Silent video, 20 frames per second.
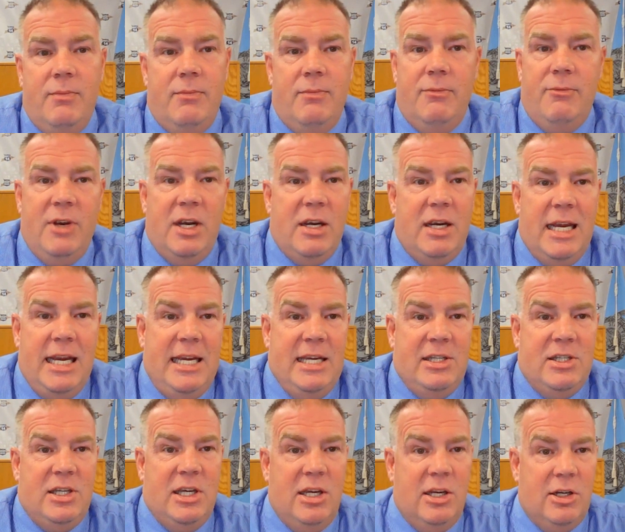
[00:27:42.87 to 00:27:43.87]
very
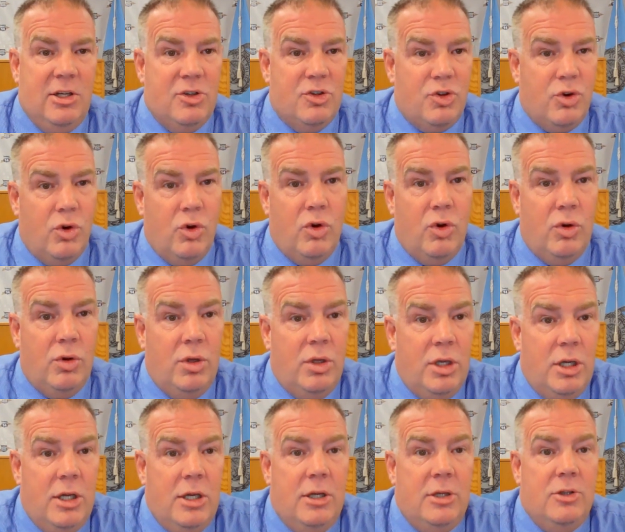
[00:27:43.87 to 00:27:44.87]
easy to control
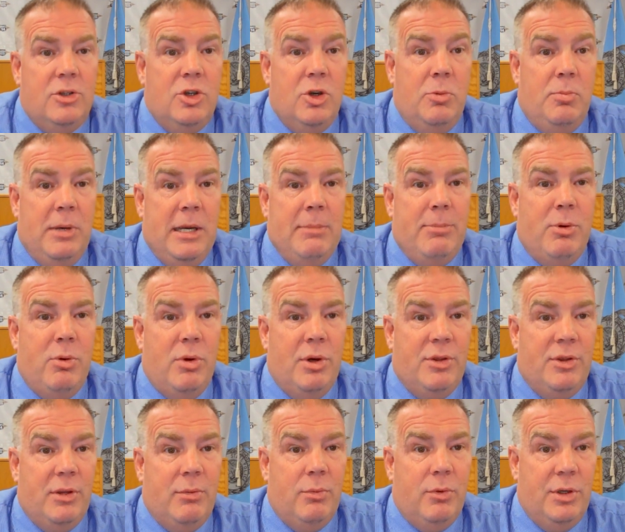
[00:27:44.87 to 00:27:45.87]
two people
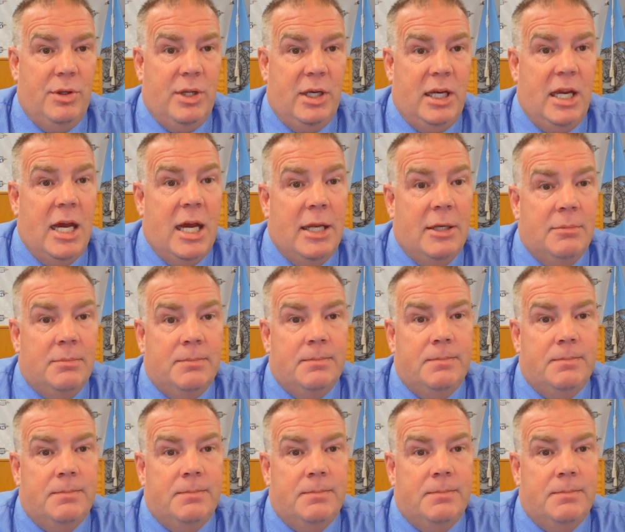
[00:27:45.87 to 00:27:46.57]
with a gun.